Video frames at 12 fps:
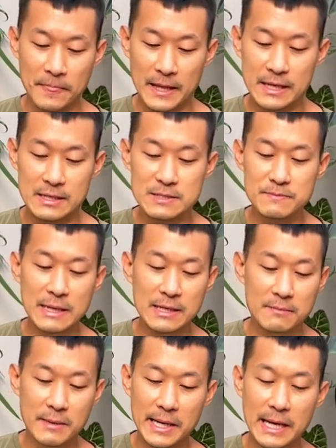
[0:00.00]
And this
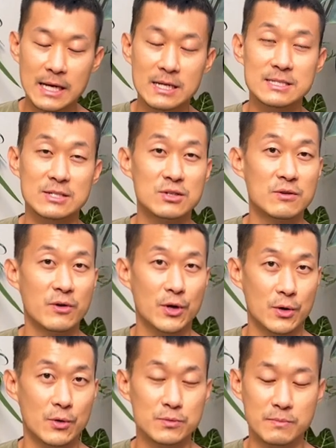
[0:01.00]
plant in my hand is actually a
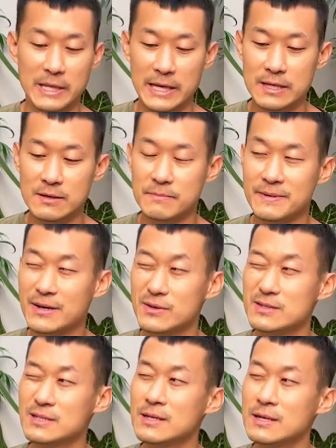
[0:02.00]
very old plant,
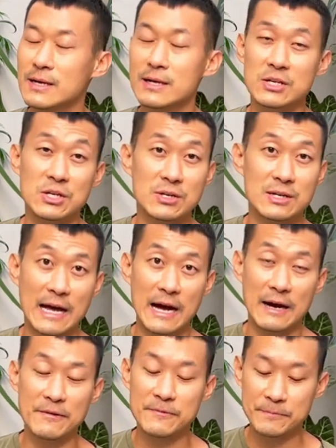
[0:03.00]
about a year and a
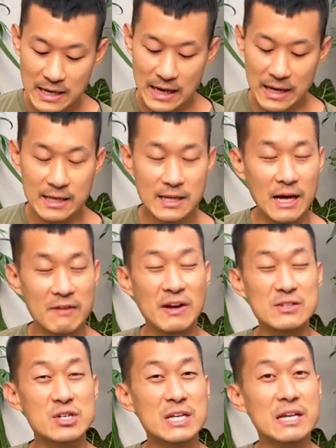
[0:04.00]
half, and I have
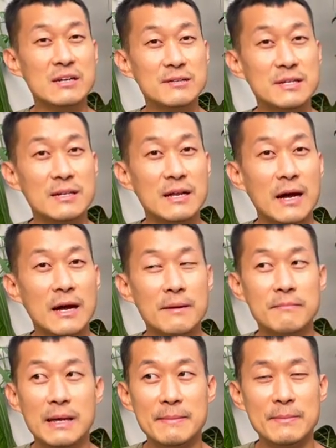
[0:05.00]
actually killed it
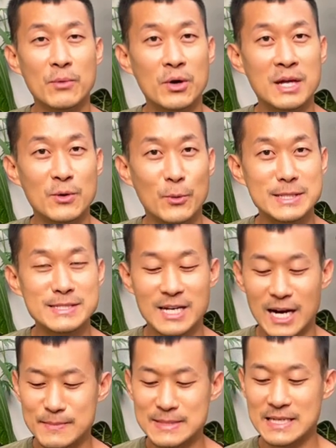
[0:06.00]
maybe more than one
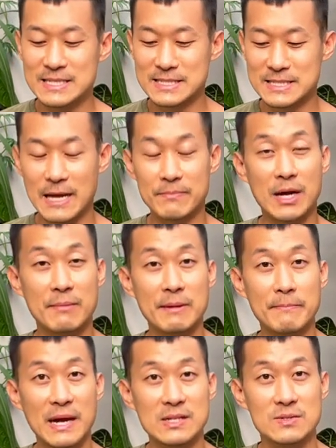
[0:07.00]
times and it just kept
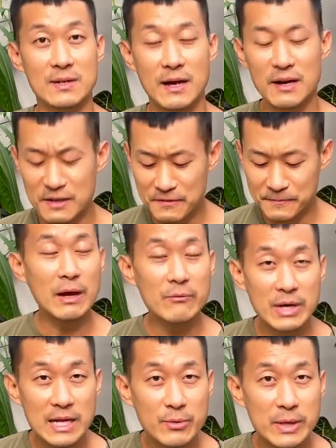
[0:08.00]
coming back to life.
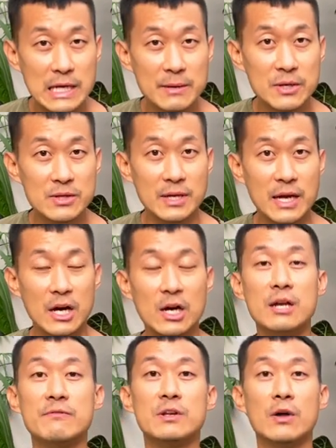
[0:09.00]
Really quickly about the
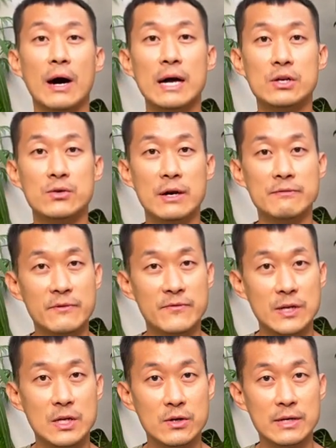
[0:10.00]
care, even though I do have a
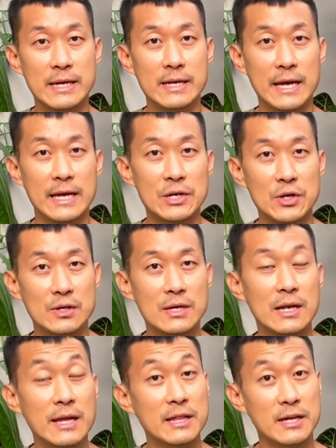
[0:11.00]
video dedicated on
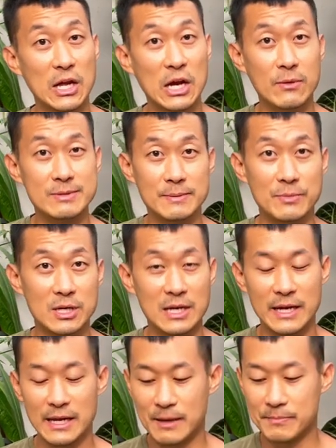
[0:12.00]
Calathea care, which I'm going
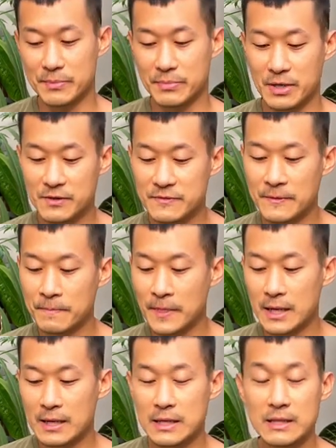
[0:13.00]
to link up above.
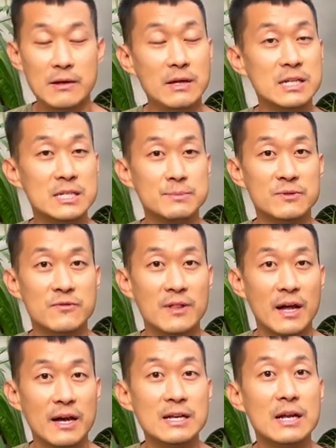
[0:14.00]
In terms of
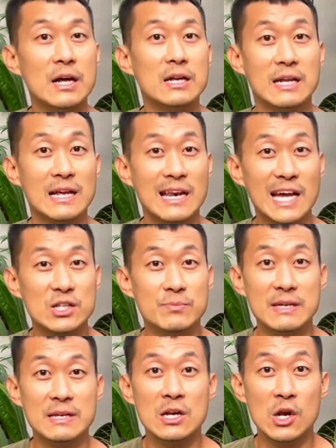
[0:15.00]
light, they like to
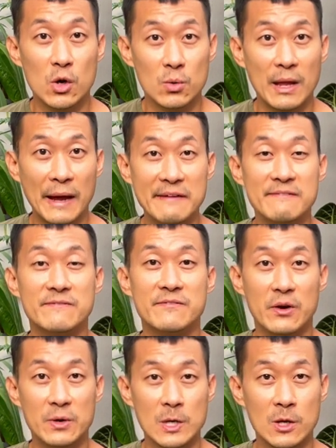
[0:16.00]
be in low light,
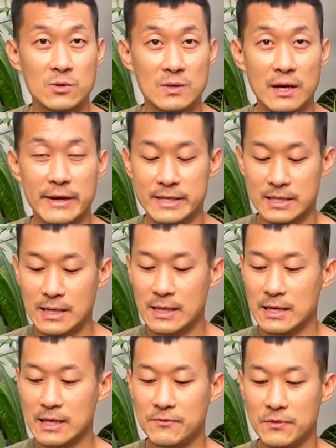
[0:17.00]
very low light.
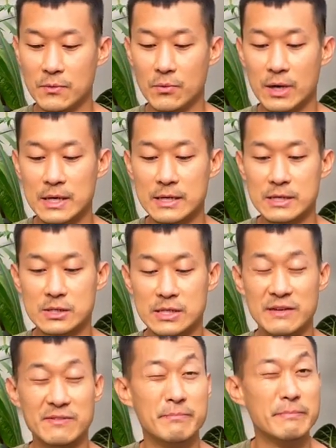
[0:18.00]
If you want to
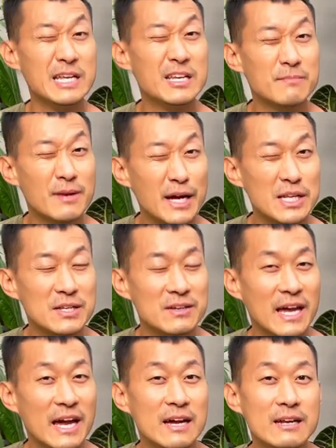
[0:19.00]
give them medium light, you
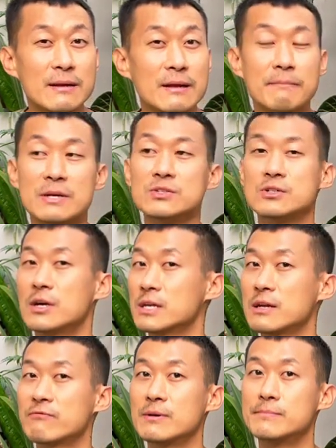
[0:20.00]
can, but do
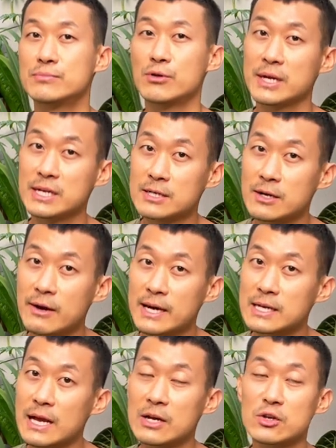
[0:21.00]
not give them bright
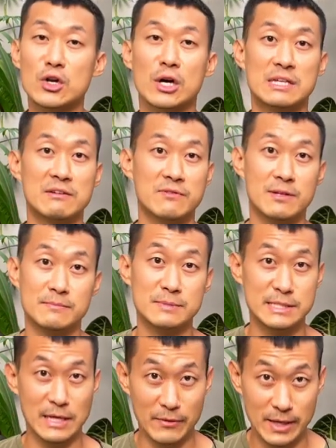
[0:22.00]
indirect and do not give
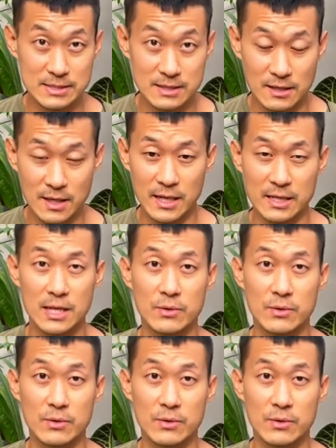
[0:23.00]
them direct sunlight.